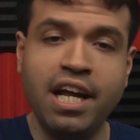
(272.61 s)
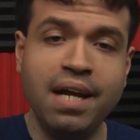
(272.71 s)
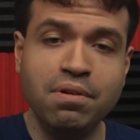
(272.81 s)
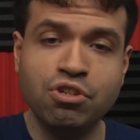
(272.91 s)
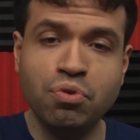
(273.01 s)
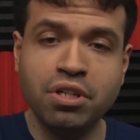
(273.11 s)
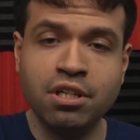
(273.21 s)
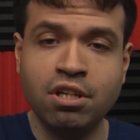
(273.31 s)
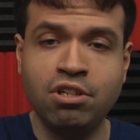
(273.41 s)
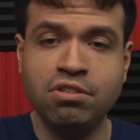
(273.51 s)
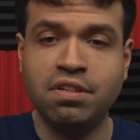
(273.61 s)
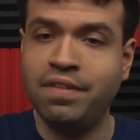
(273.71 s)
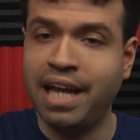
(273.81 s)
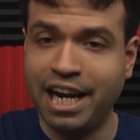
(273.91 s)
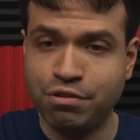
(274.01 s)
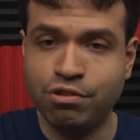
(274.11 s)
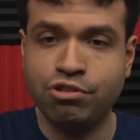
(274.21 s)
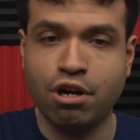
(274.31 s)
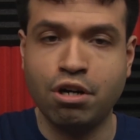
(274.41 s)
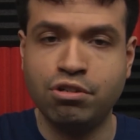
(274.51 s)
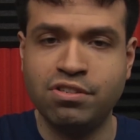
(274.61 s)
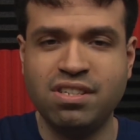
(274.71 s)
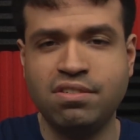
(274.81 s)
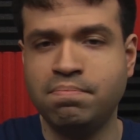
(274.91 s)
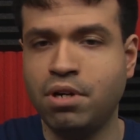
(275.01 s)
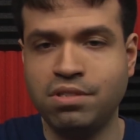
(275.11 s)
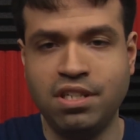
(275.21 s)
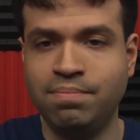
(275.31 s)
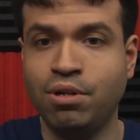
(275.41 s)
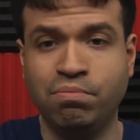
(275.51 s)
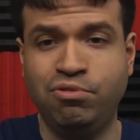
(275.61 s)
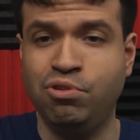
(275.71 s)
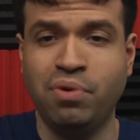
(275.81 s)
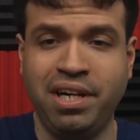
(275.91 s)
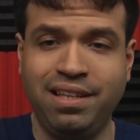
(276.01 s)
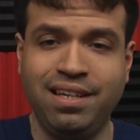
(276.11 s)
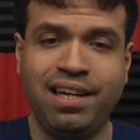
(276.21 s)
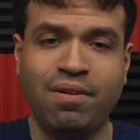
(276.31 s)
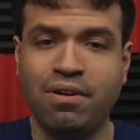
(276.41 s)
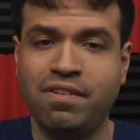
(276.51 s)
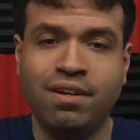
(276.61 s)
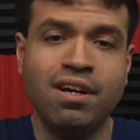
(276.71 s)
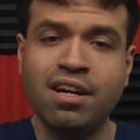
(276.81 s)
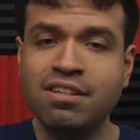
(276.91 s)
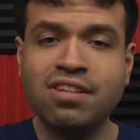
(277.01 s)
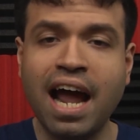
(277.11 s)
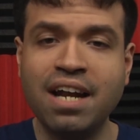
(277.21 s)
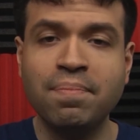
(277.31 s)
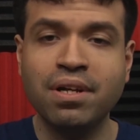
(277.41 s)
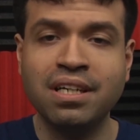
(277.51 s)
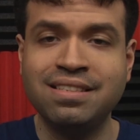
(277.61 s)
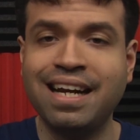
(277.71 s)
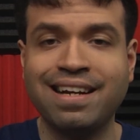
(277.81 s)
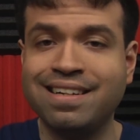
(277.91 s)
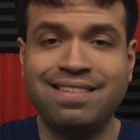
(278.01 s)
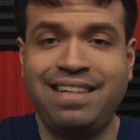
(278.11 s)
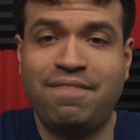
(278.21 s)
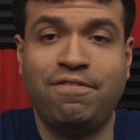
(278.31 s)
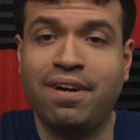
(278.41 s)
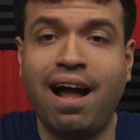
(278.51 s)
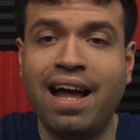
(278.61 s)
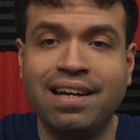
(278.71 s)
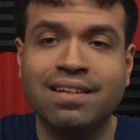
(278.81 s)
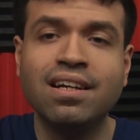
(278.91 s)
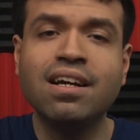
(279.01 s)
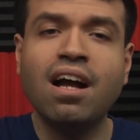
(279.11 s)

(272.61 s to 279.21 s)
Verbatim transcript: It was a really good use of the extra chargers since most of them don't do anything or their side abilities that get forgotten.